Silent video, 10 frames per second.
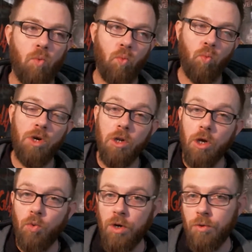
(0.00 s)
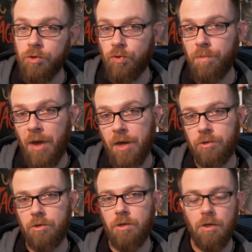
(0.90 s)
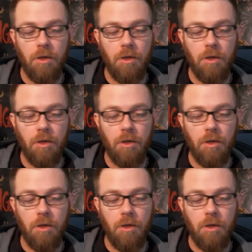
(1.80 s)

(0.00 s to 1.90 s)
would look when it was remastered.